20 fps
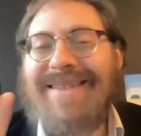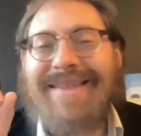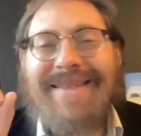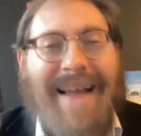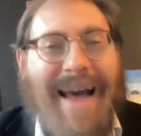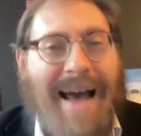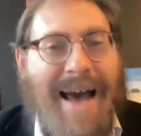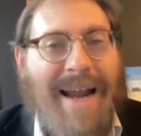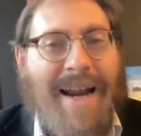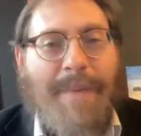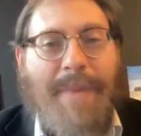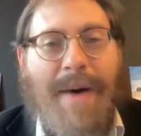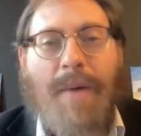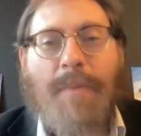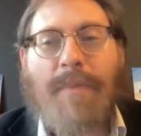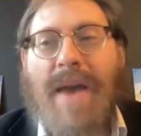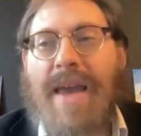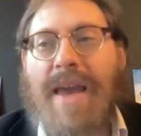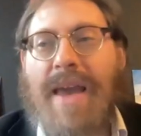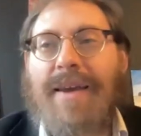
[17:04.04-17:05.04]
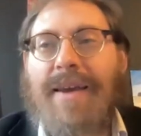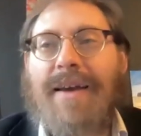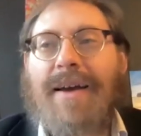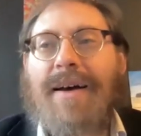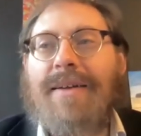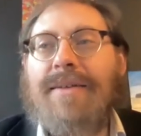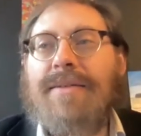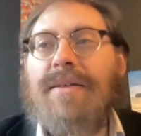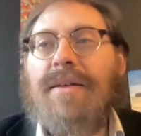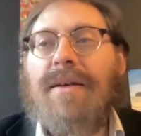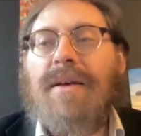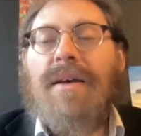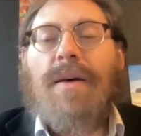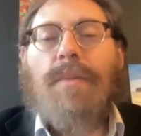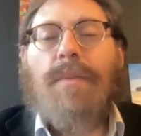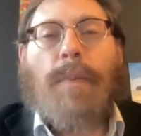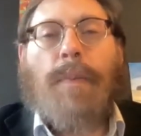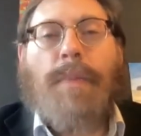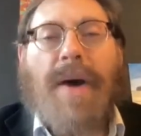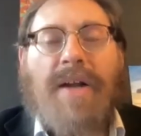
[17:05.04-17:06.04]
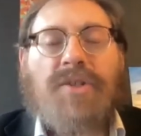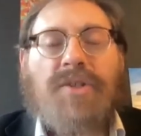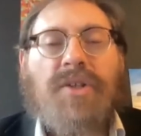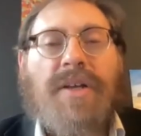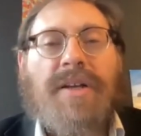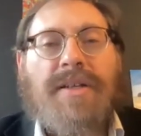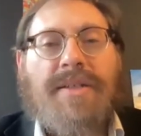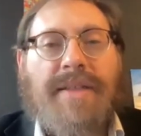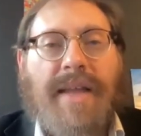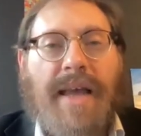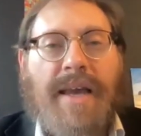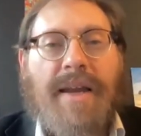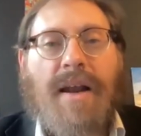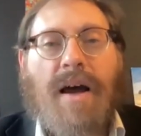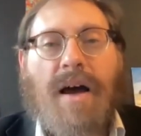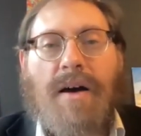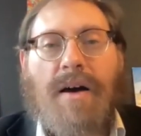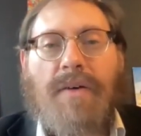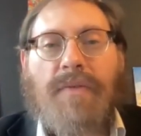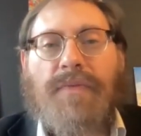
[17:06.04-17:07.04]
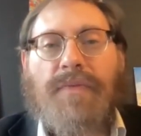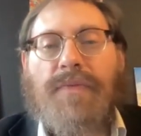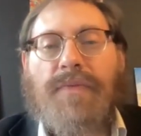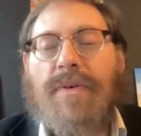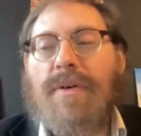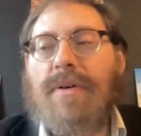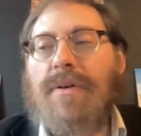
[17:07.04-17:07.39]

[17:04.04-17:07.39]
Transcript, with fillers: is not about making us perpetually in a state of,